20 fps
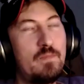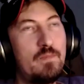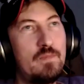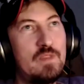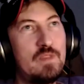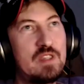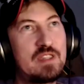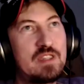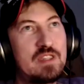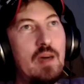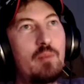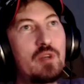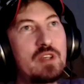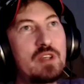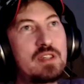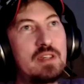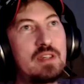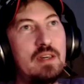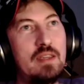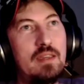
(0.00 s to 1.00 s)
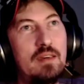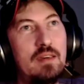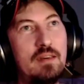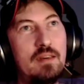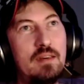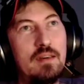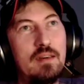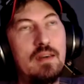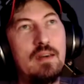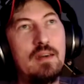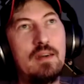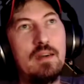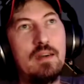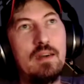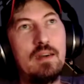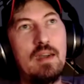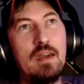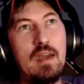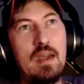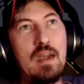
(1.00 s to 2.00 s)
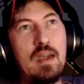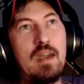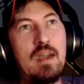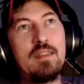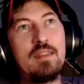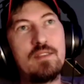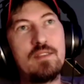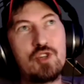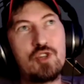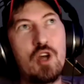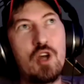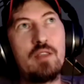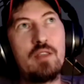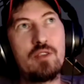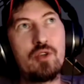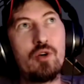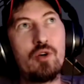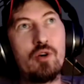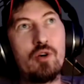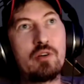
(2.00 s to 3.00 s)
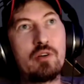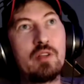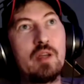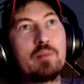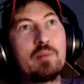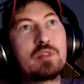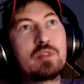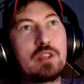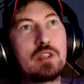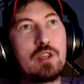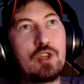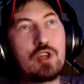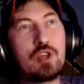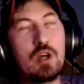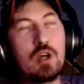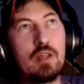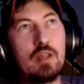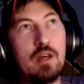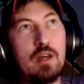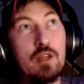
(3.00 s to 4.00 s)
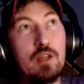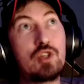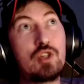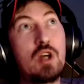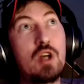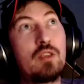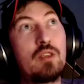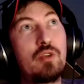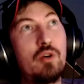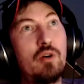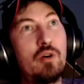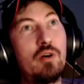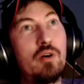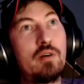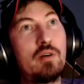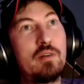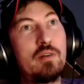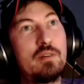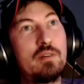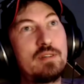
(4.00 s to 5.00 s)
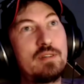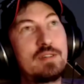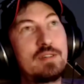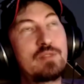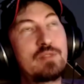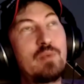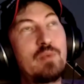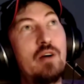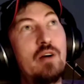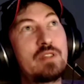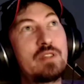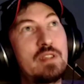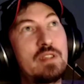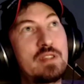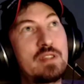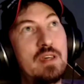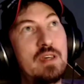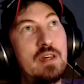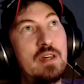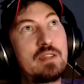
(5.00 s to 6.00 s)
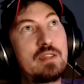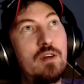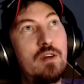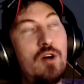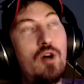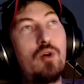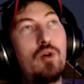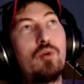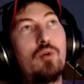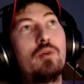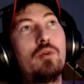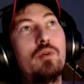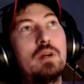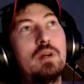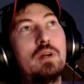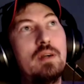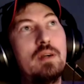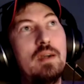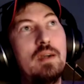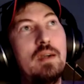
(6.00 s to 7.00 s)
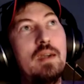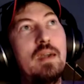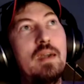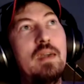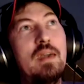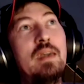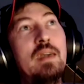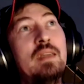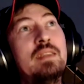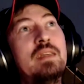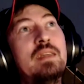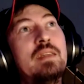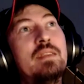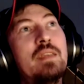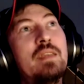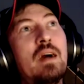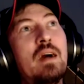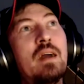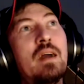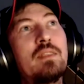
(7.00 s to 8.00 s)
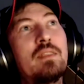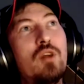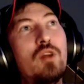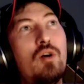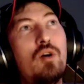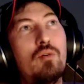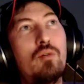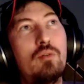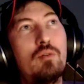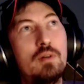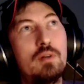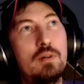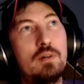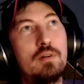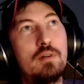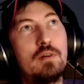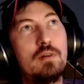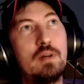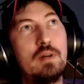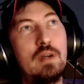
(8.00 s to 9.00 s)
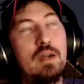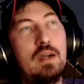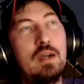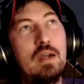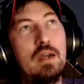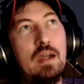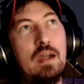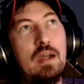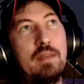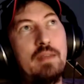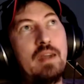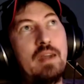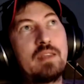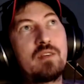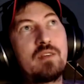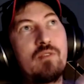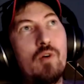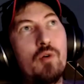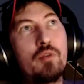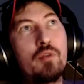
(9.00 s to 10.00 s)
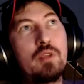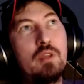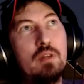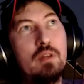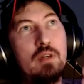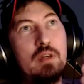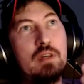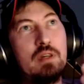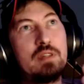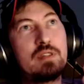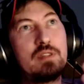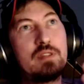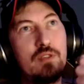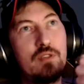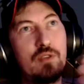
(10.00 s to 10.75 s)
Somerset and John Doe glimpse at each other, and John Doe smiles and says, "Oh, he did not know." And that quote it's